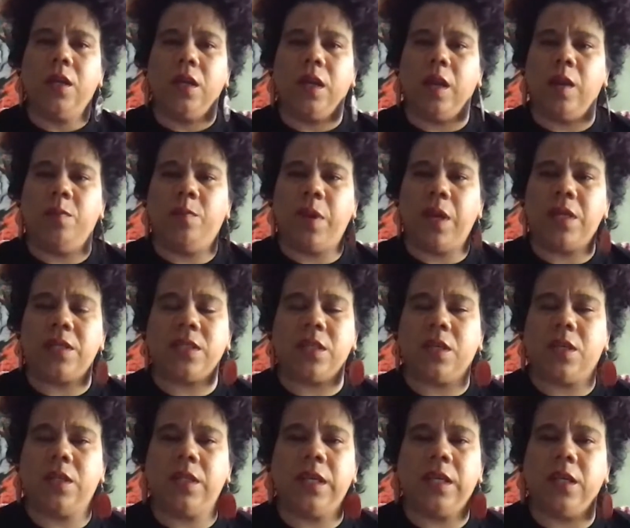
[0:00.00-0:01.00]
And
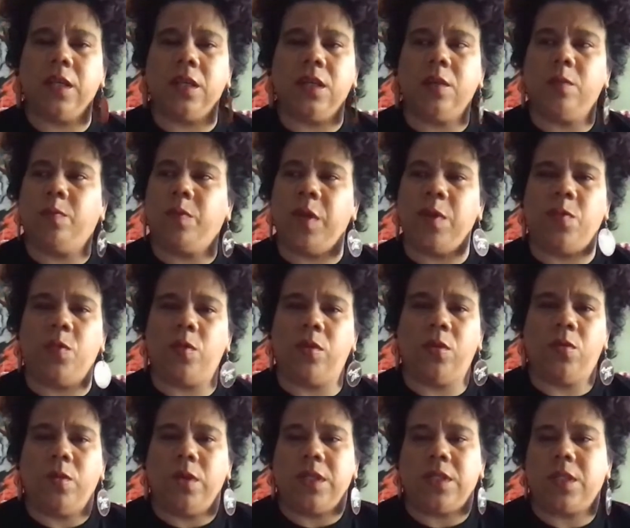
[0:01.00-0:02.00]
basically, people in
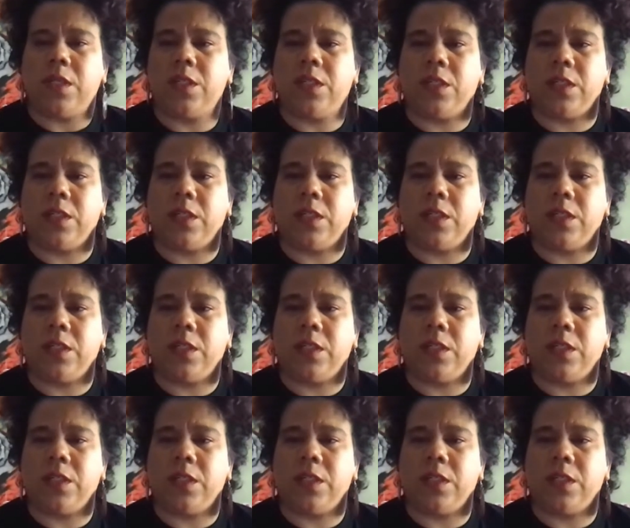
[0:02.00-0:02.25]
Louisa